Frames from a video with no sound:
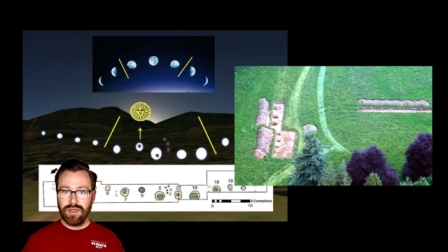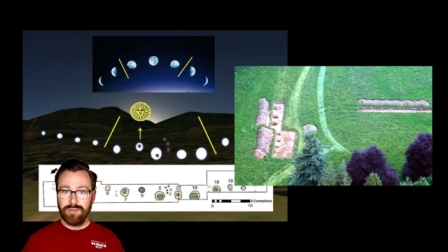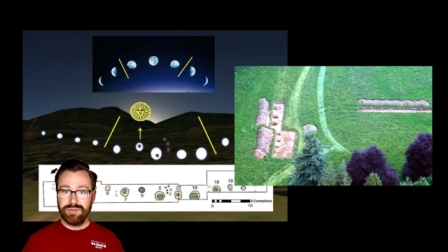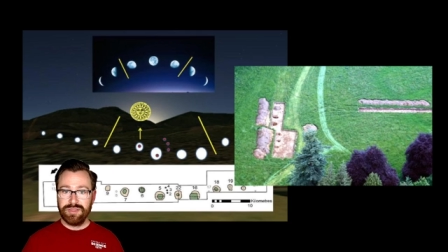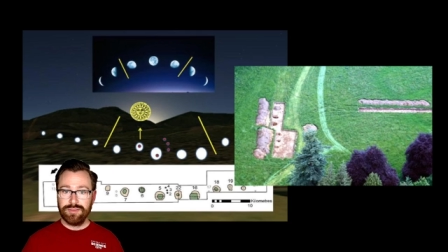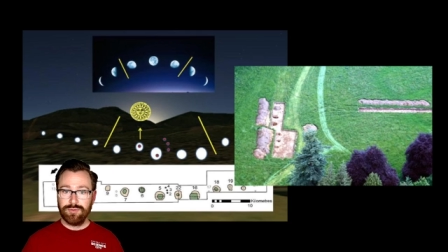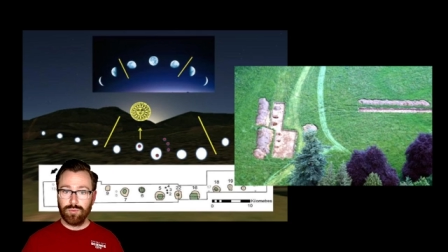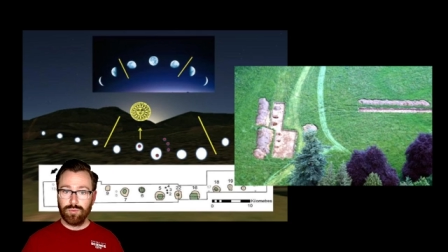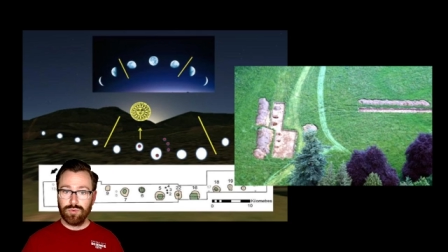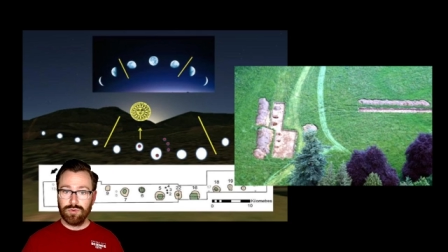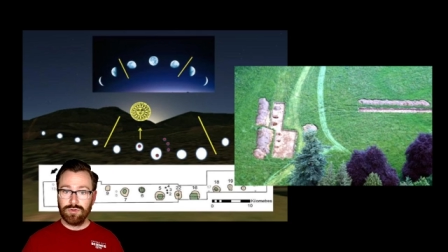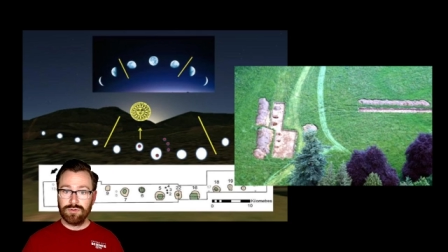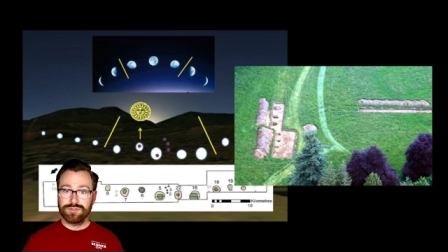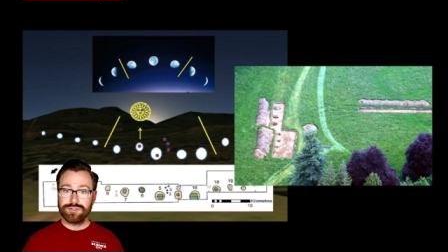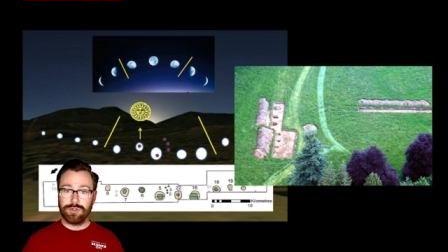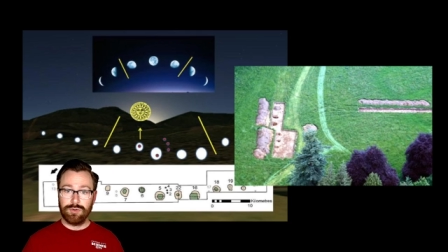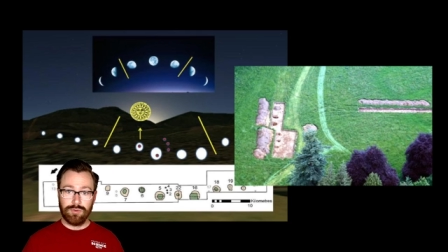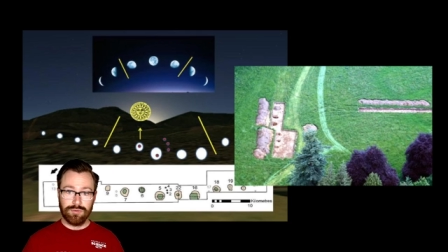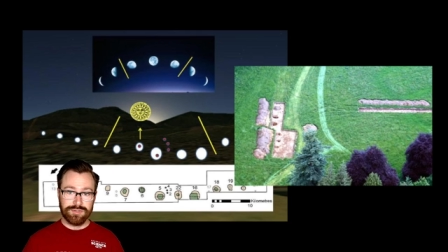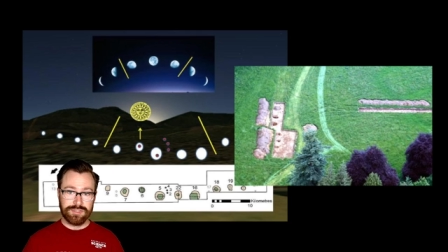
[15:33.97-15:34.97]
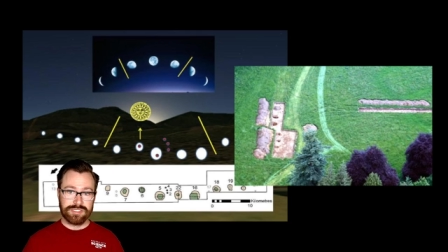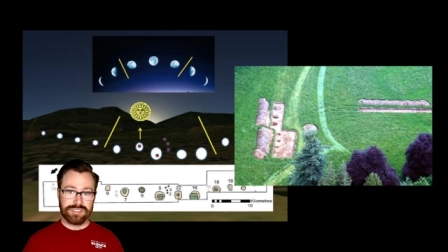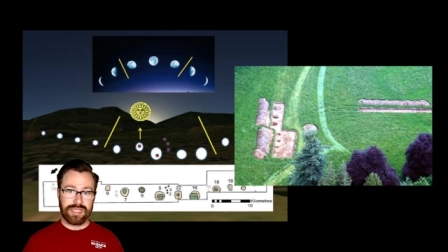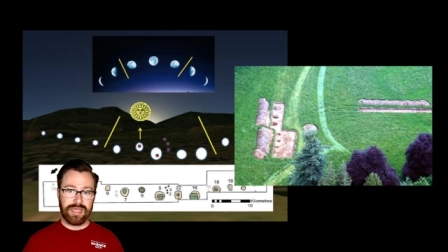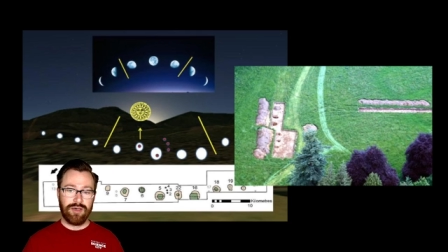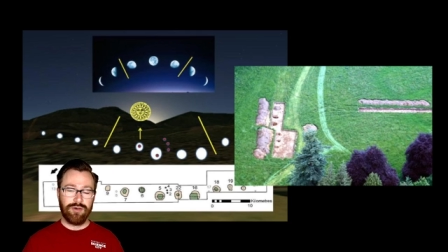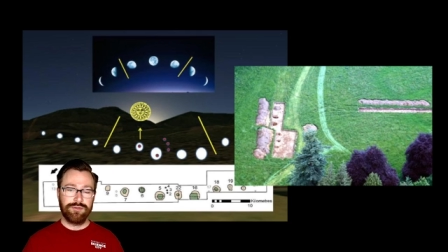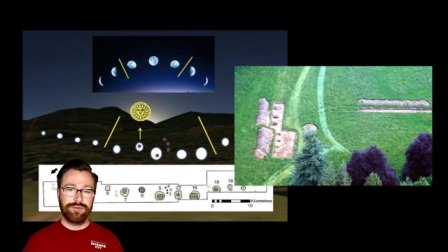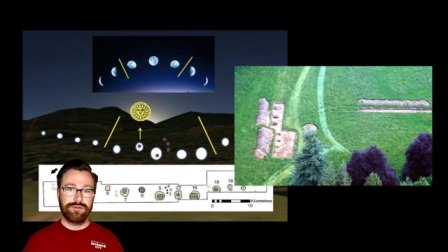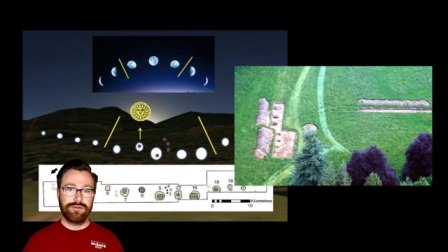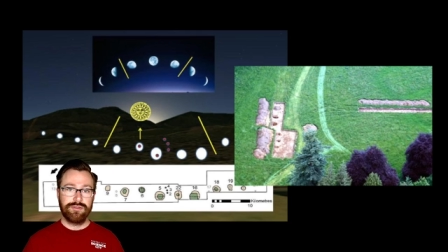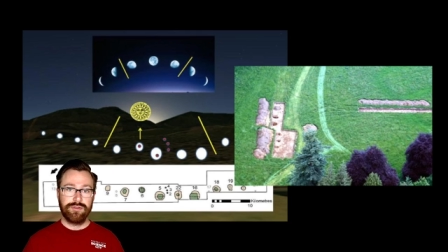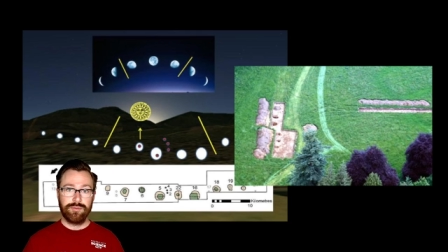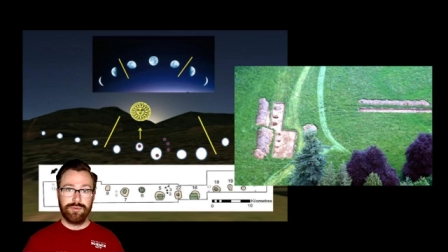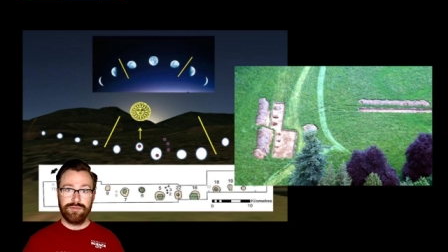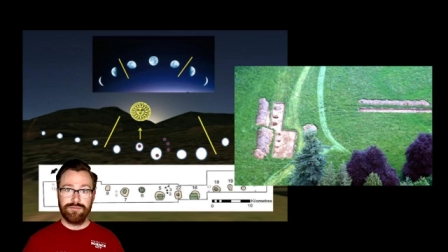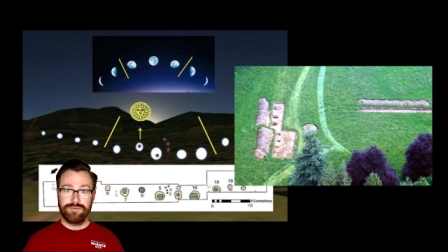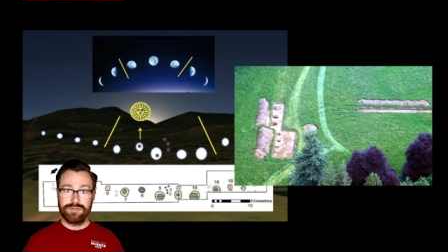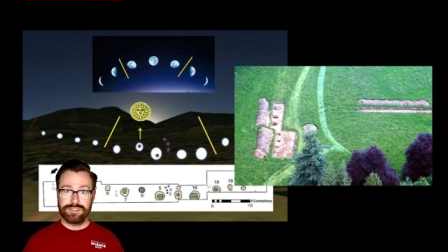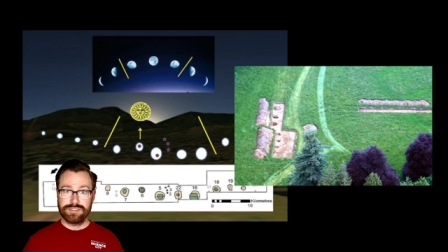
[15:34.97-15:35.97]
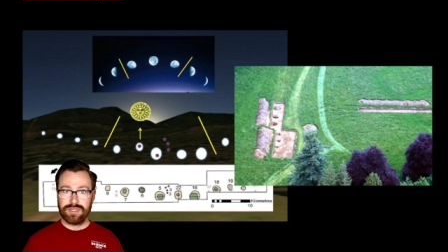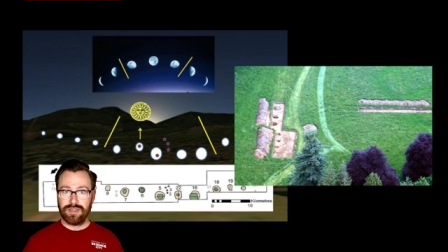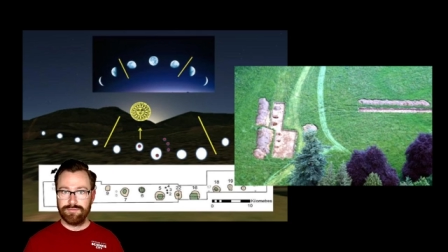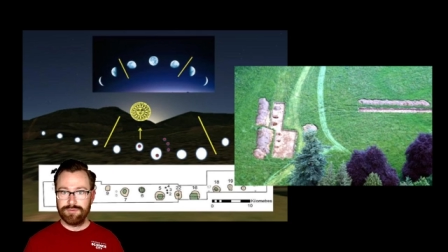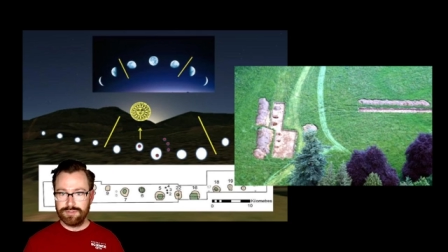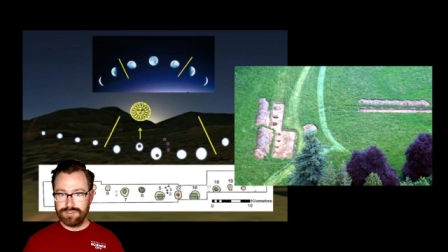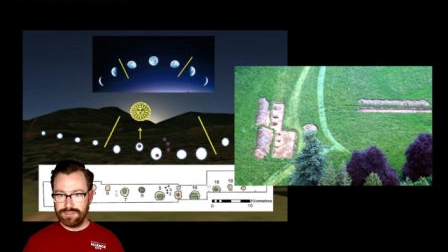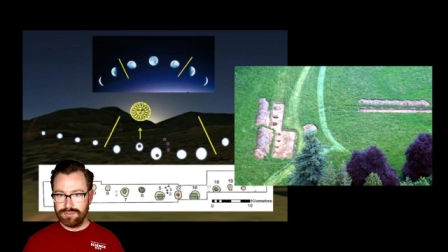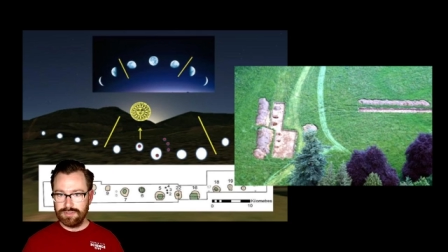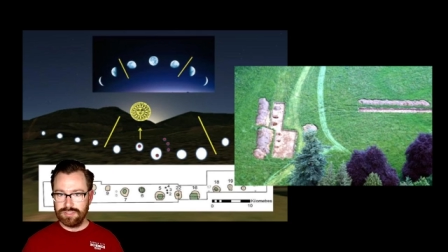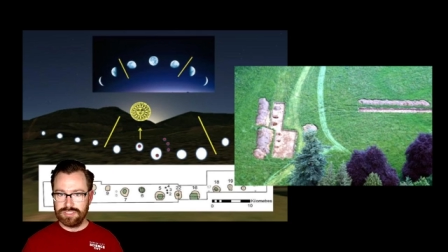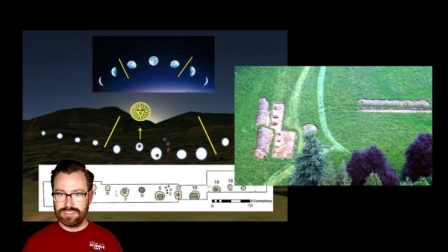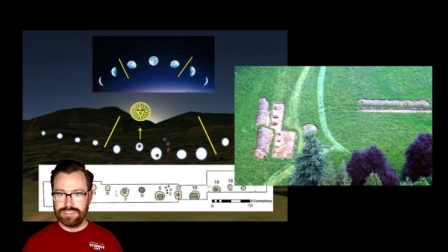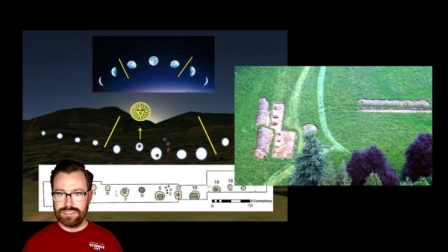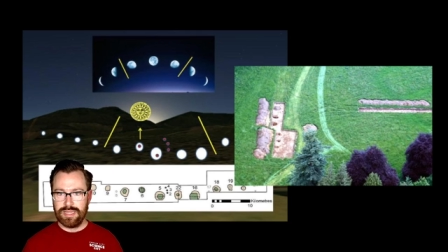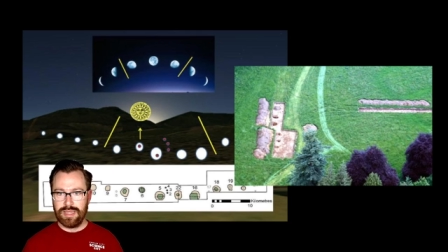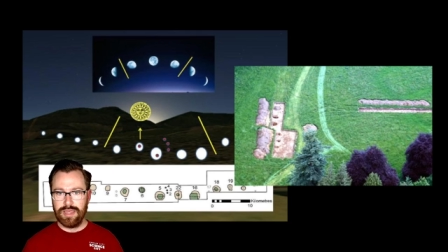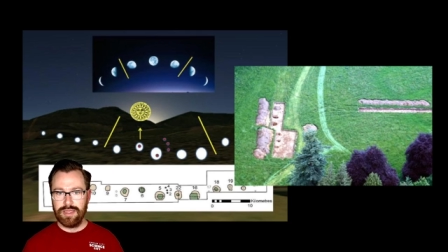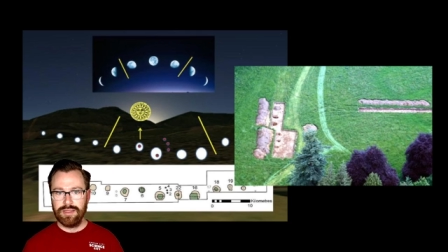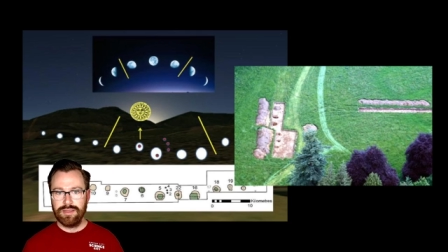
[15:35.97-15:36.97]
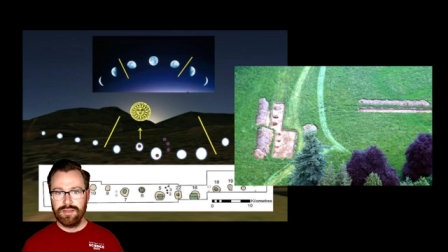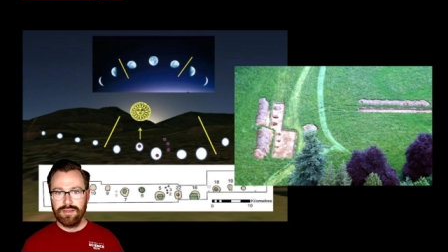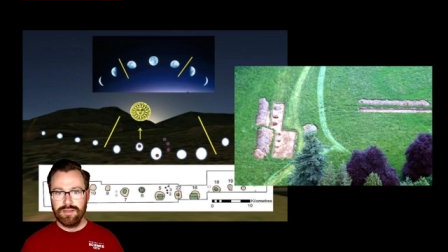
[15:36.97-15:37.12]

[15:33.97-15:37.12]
be the world's oldest calendar that we've discovered to this day.